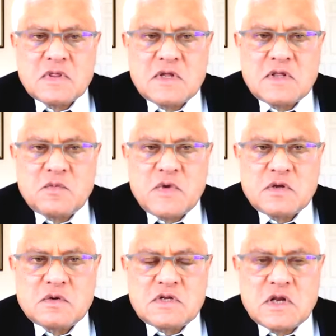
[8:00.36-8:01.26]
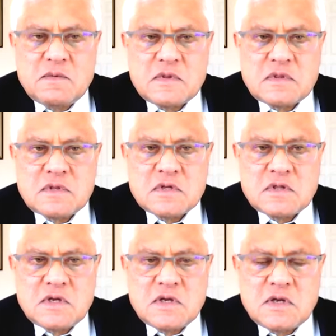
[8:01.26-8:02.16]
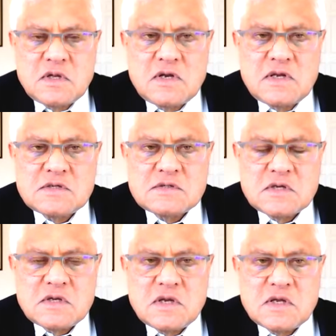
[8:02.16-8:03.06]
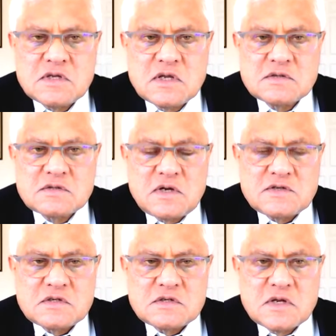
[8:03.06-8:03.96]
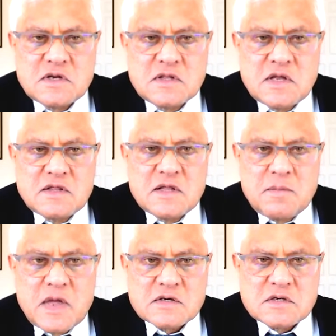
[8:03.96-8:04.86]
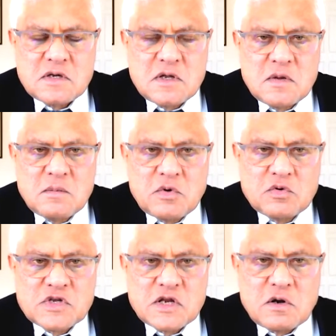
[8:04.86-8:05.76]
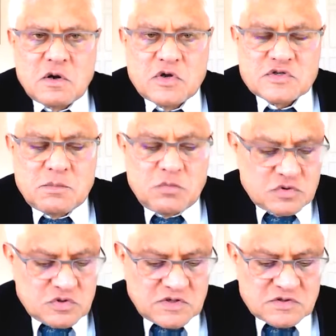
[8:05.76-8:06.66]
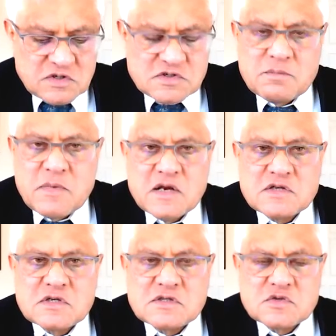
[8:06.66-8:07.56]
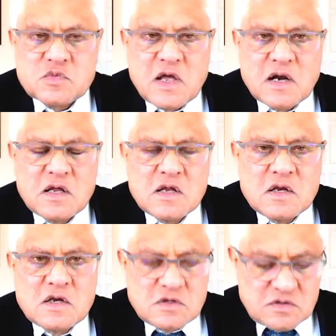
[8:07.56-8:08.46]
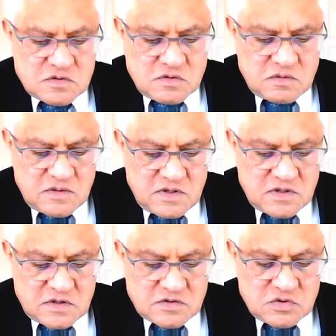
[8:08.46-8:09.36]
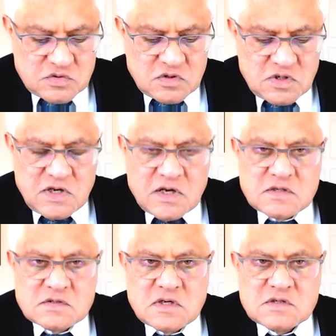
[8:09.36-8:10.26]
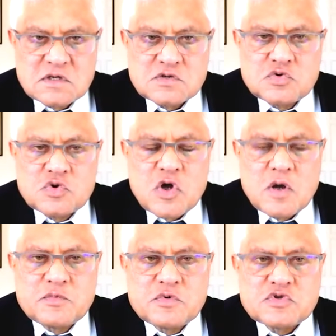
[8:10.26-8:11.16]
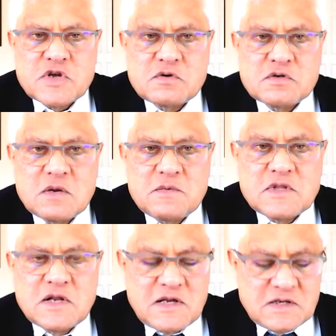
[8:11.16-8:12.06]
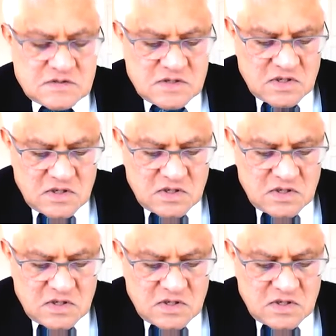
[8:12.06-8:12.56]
than the way you deal with the lease as a solicitor in the matter. But Ontario lawyers are both solicitors and barristers as well. So it is usually a solicitor's job to try to deal with the lease